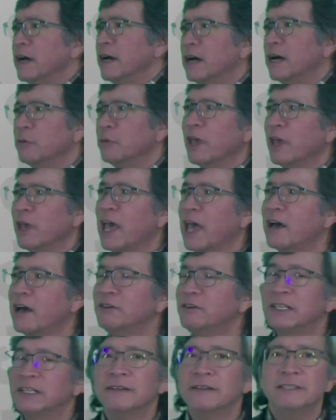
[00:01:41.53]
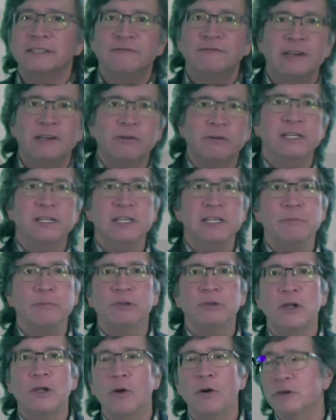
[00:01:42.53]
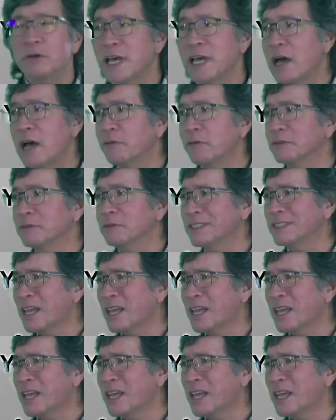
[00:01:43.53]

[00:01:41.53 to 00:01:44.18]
Uh, we have a very deep low down.